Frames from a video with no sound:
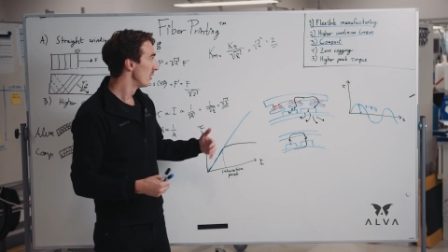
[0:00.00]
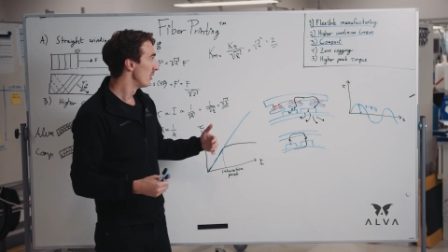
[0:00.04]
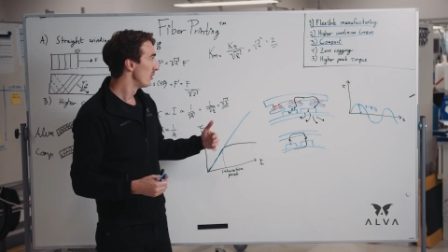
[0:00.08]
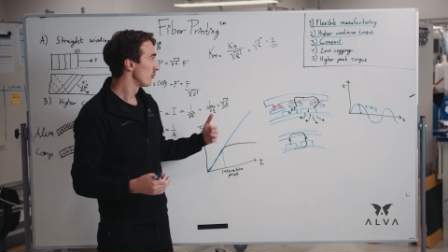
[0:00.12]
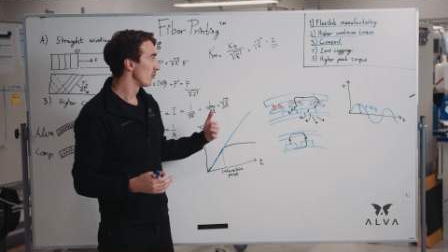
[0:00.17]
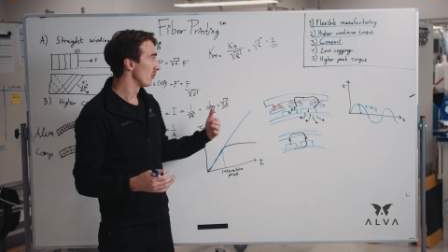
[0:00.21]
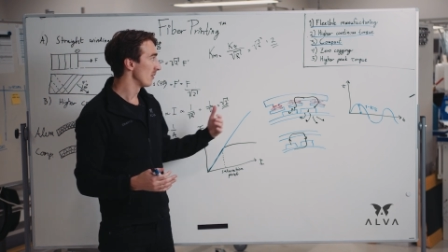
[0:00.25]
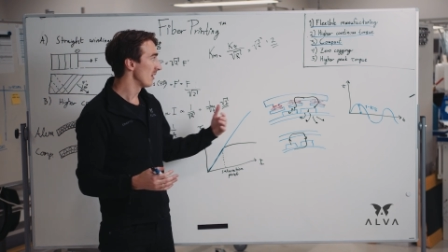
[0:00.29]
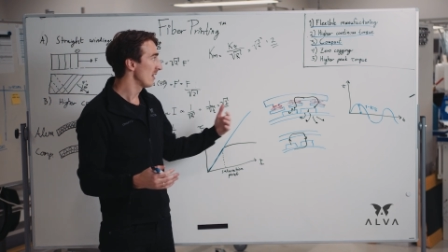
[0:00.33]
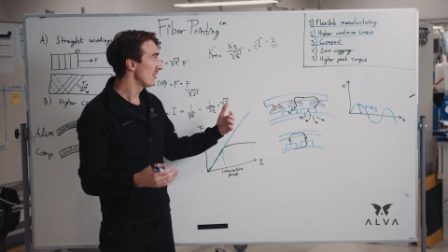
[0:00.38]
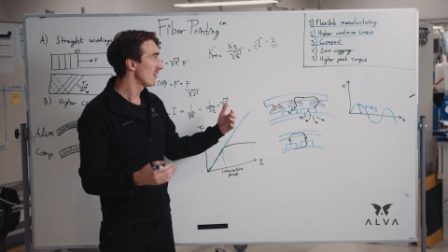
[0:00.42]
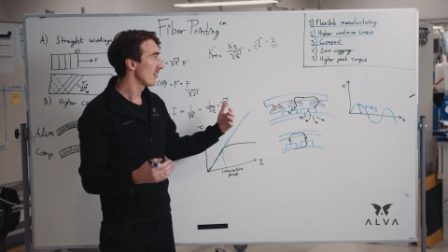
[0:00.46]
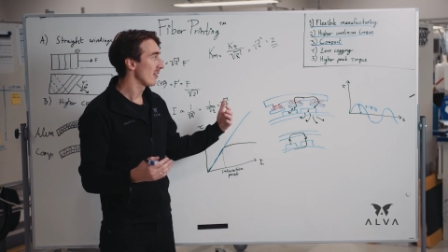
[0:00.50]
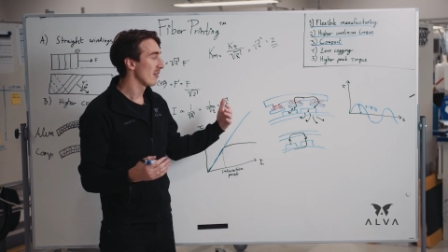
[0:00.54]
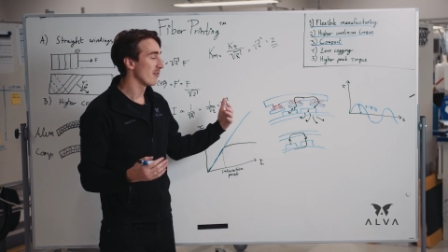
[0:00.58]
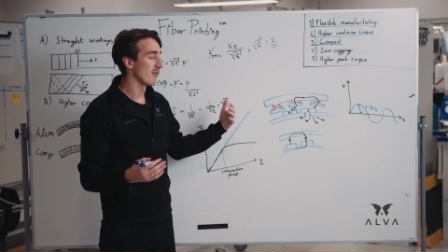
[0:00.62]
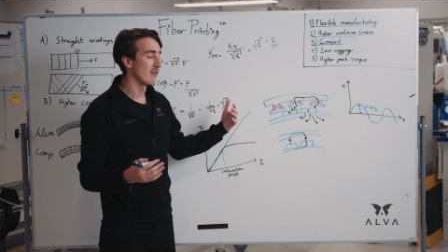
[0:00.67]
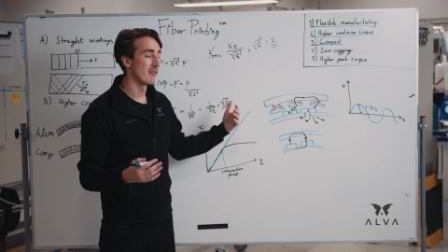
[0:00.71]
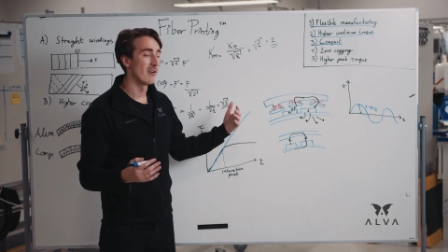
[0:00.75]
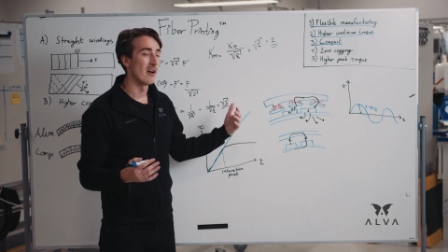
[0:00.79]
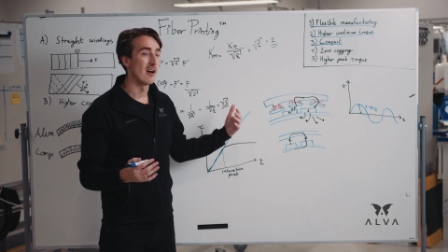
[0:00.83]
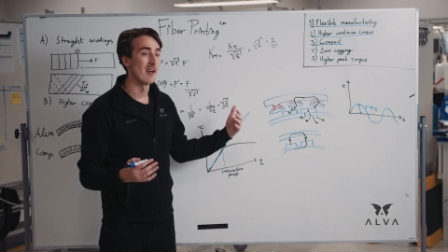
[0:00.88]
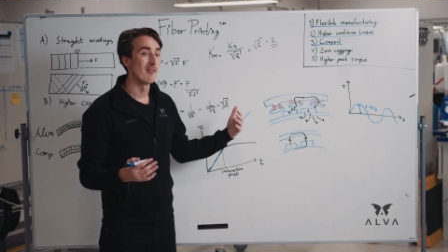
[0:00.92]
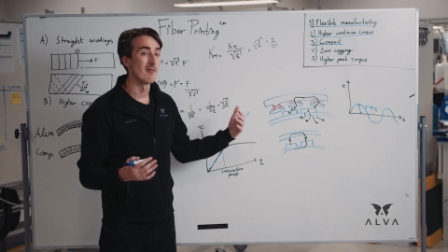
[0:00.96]
So these are the
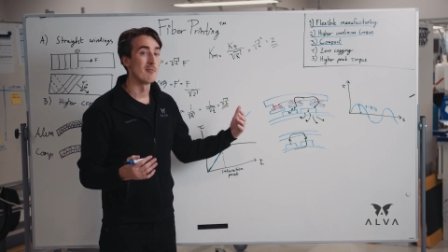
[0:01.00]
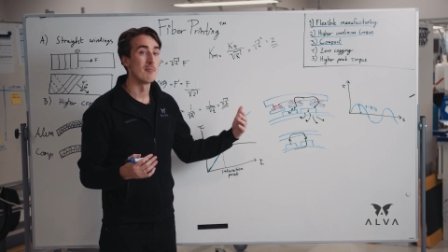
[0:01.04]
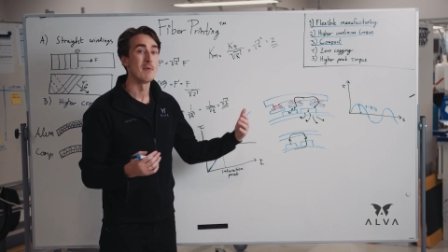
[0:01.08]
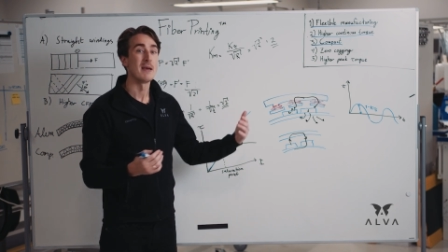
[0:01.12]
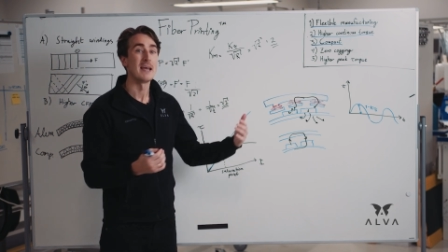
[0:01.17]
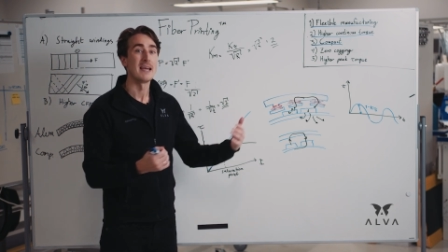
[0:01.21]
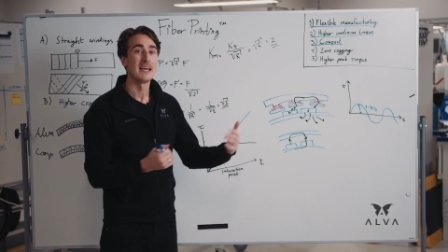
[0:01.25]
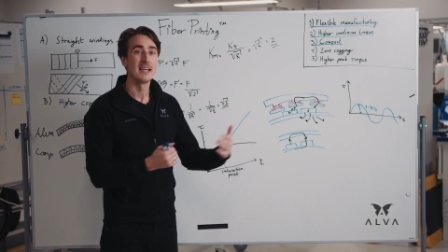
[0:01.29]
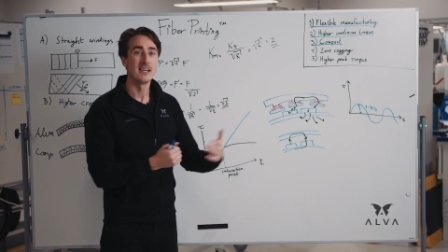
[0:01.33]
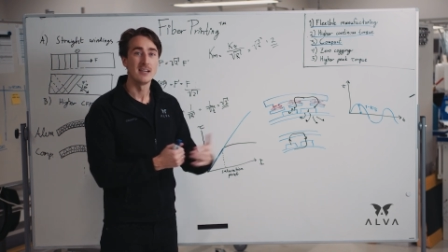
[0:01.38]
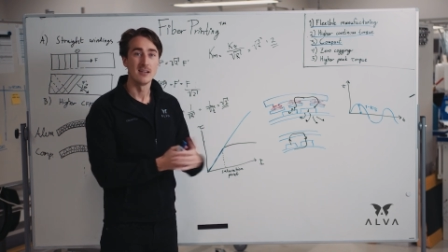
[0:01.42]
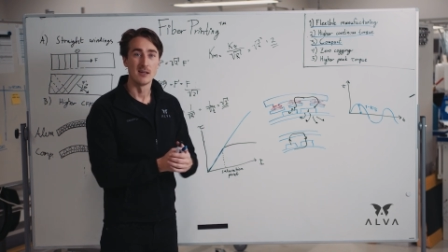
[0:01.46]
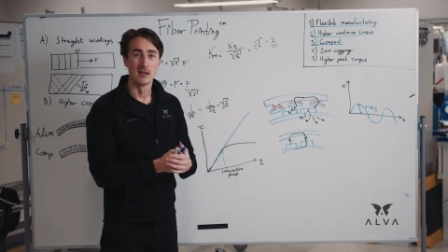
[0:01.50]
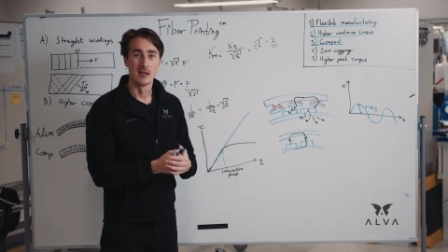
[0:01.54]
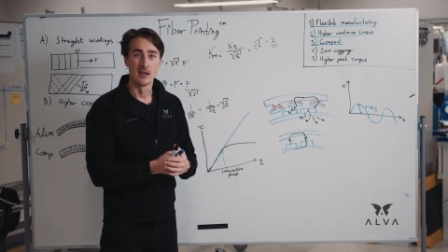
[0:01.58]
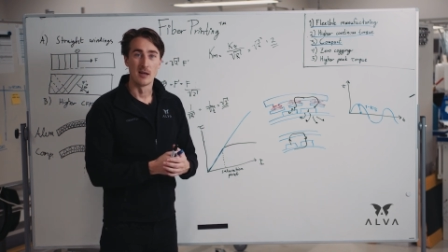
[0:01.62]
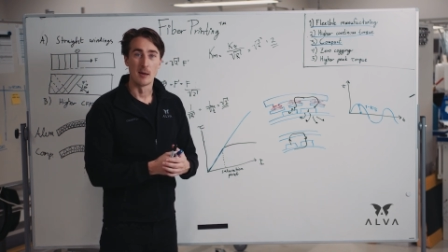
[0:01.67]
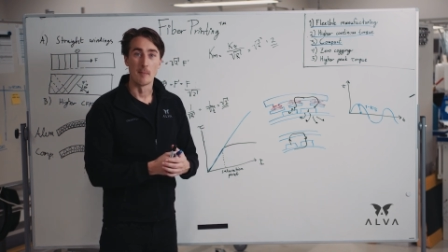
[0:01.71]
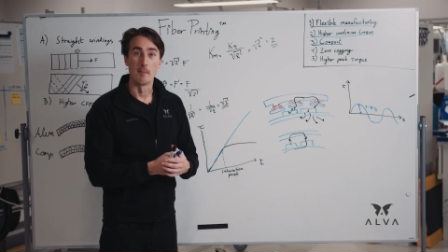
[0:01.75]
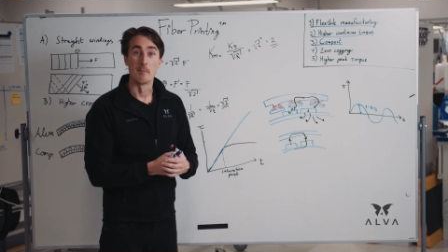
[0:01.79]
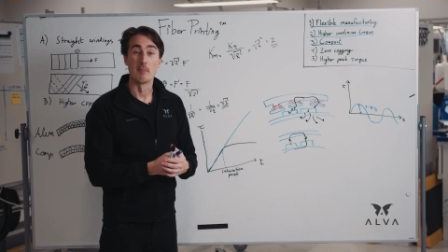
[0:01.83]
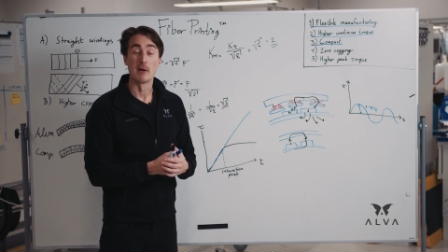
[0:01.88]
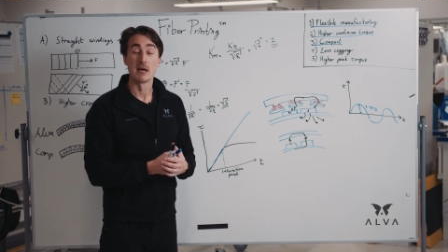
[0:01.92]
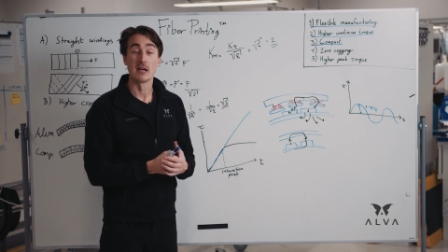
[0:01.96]
five main
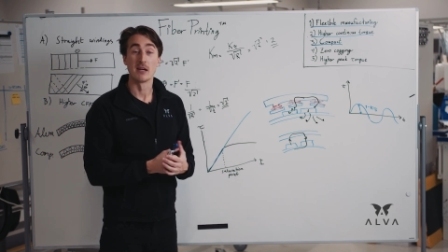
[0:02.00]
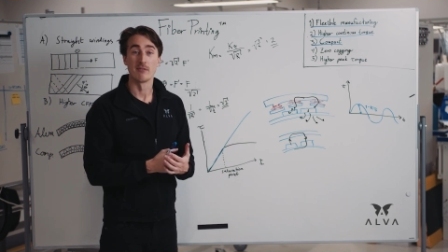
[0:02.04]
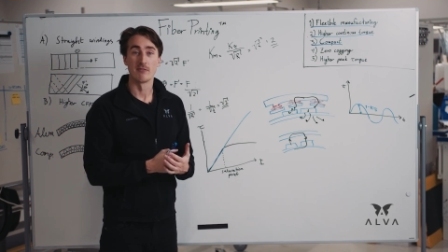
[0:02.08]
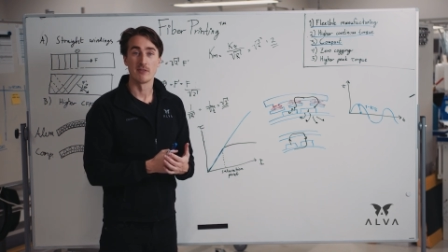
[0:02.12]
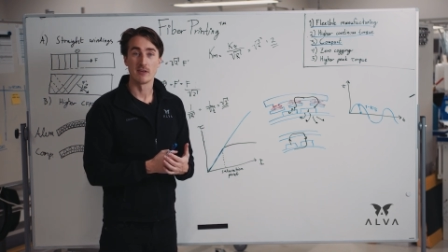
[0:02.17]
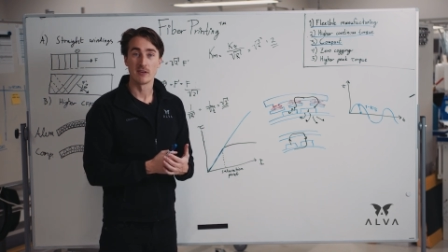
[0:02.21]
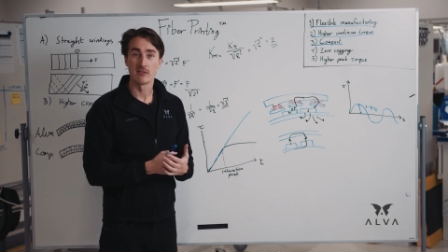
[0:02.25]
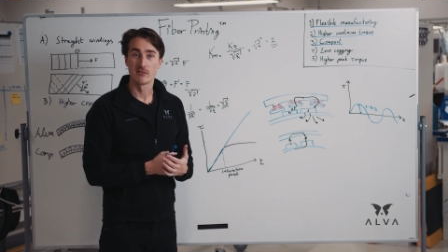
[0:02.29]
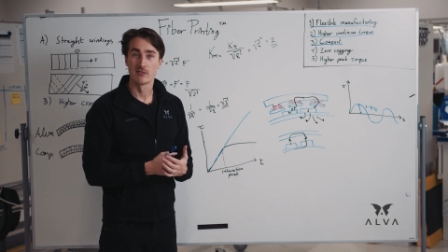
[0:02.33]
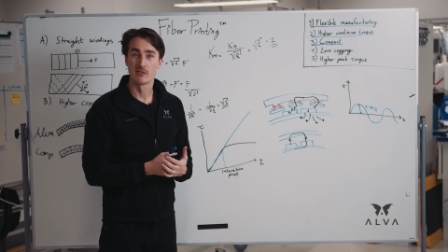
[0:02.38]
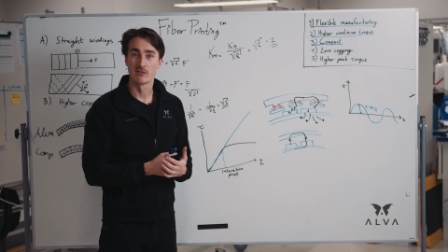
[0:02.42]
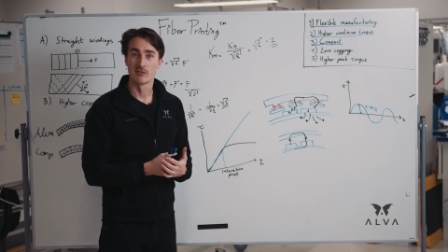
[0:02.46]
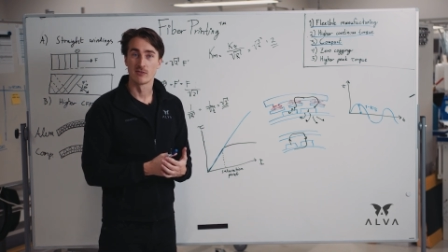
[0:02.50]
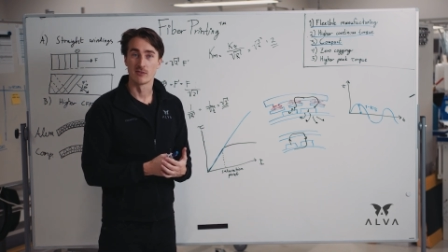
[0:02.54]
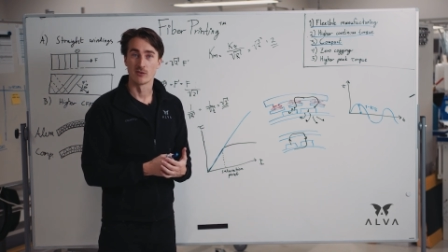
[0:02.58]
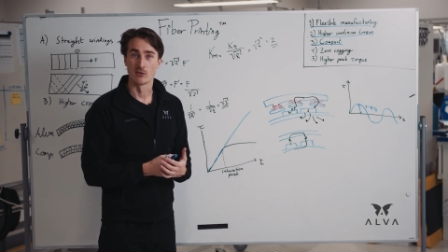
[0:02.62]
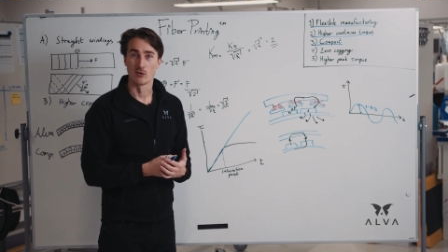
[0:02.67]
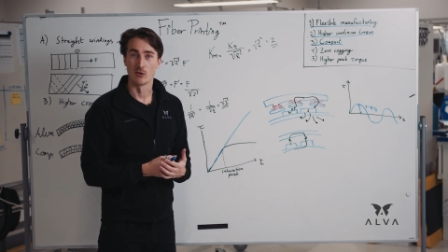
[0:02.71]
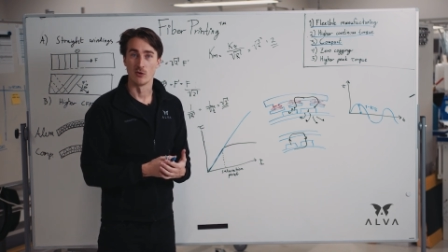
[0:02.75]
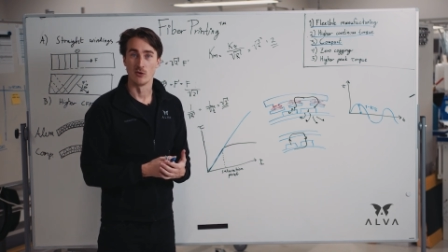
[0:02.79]
benefits